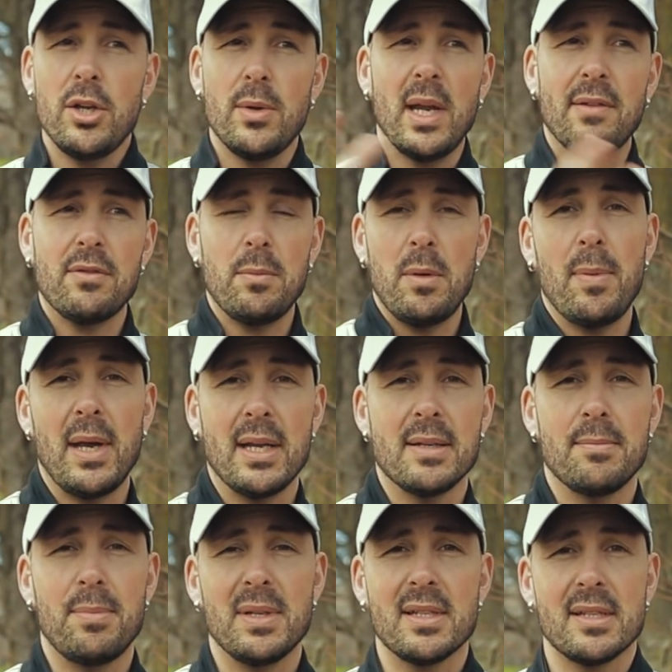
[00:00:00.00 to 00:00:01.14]
You'd have to be paying
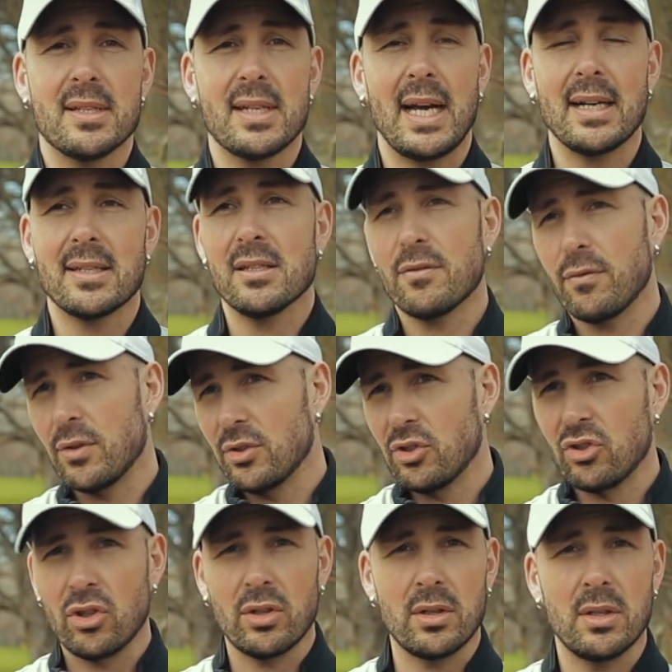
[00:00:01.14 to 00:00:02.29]
business taxes for a
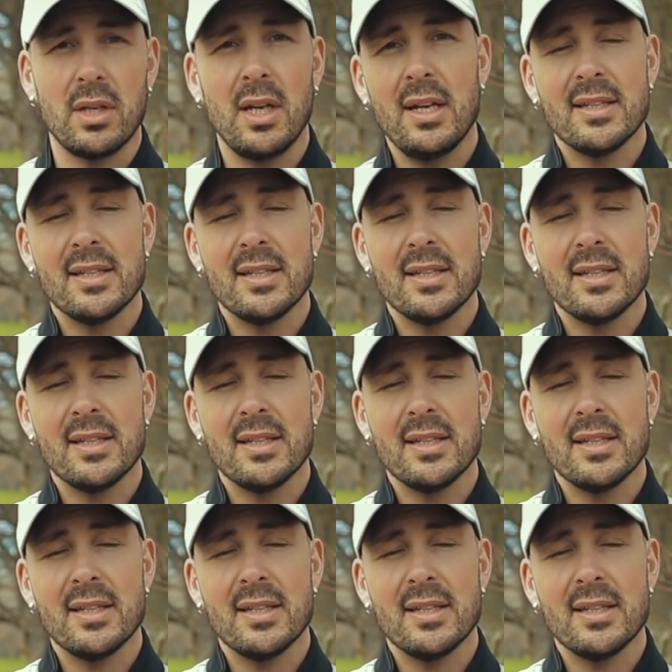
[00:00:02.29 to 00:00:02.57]
certain